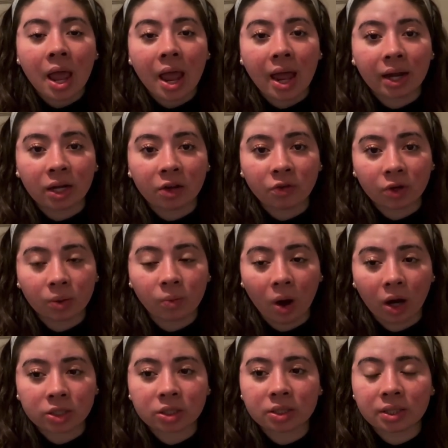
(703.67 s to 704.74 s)
and if you're
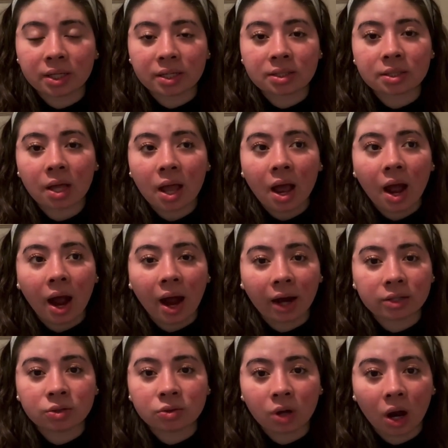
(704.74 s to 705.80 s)
watching this, I
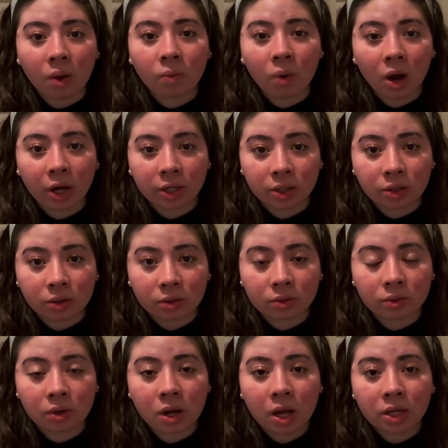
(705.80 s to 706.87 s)
do not want you